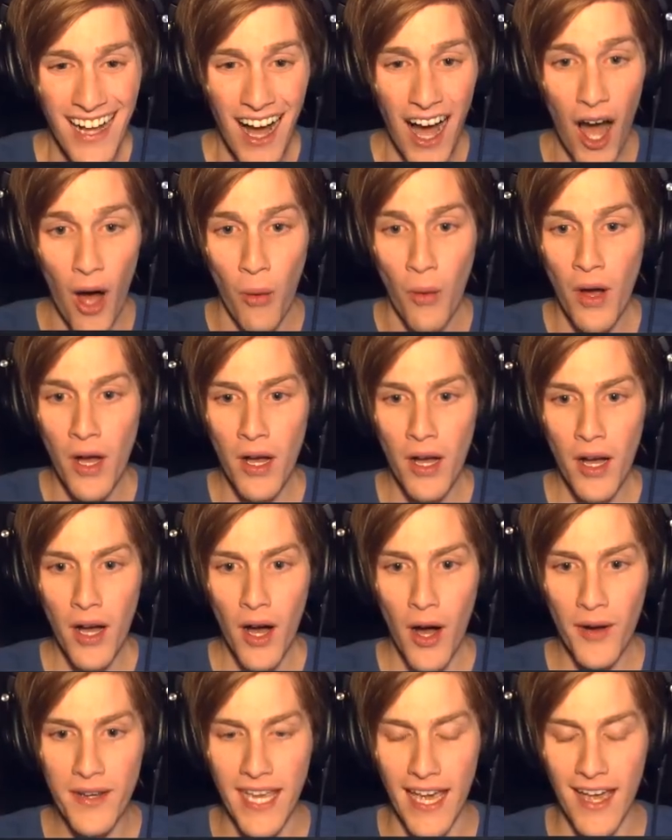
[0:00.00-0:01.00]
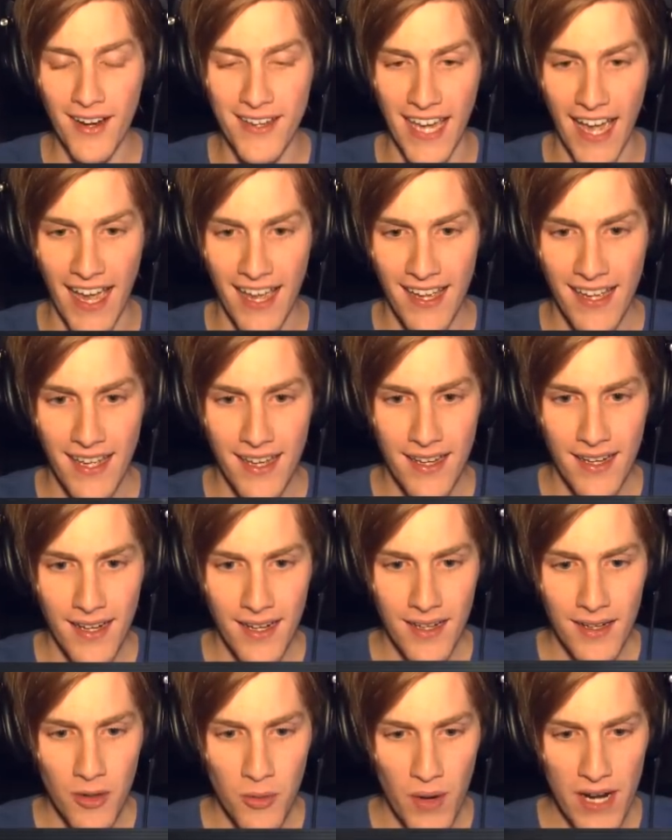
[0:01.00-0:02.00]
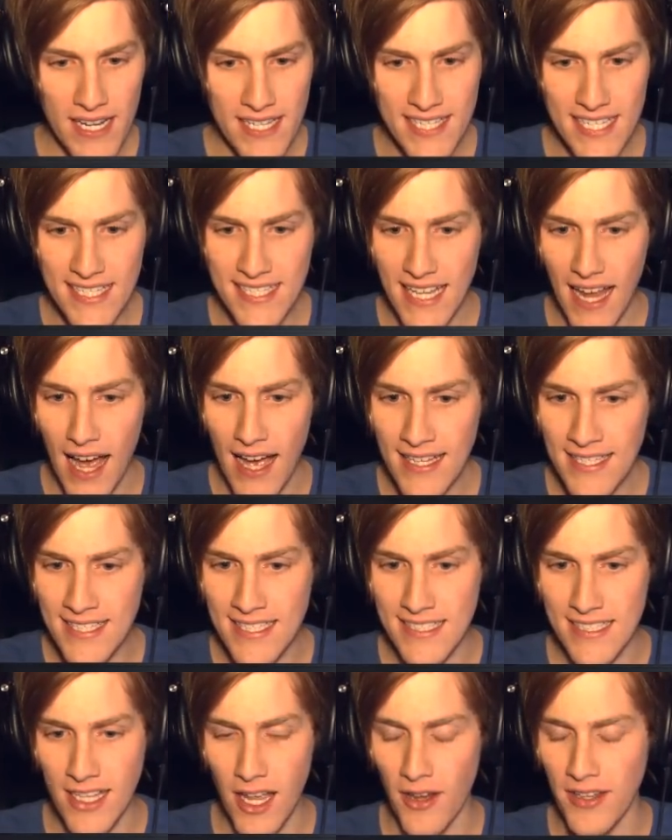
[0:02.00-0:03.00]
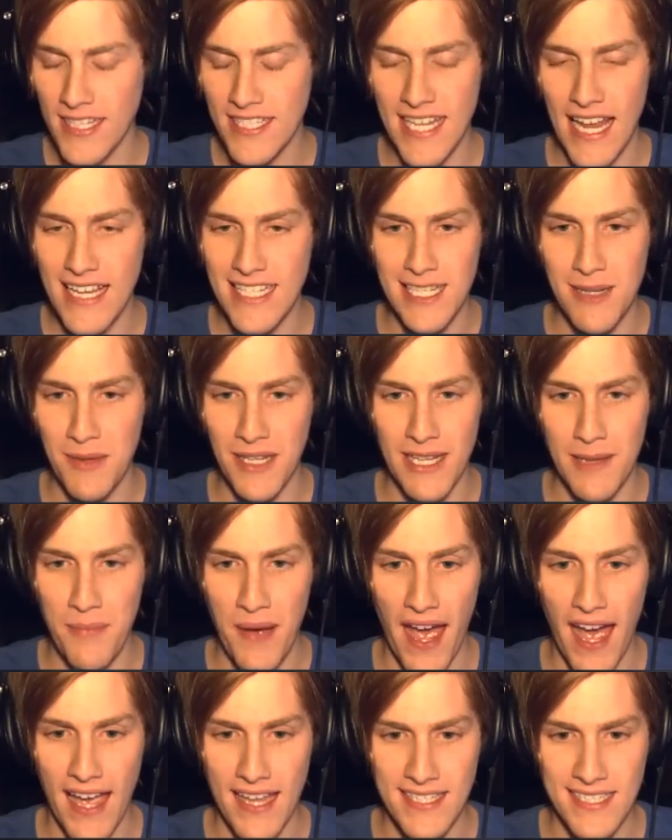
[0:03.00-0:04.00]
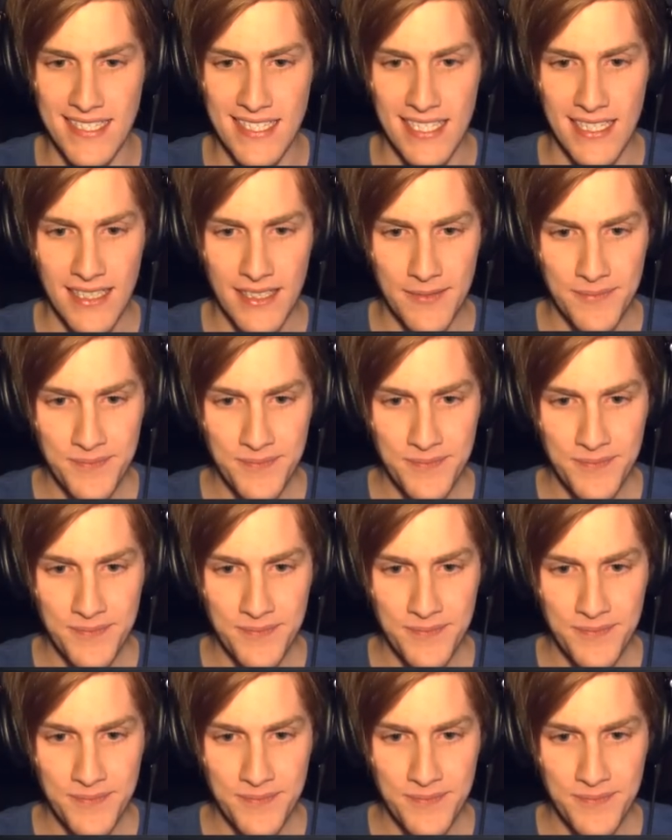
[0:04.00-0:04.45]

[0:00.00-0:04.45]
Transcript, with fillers: Oh, okay, okay. Wait, is this us? No, this has to be in the past.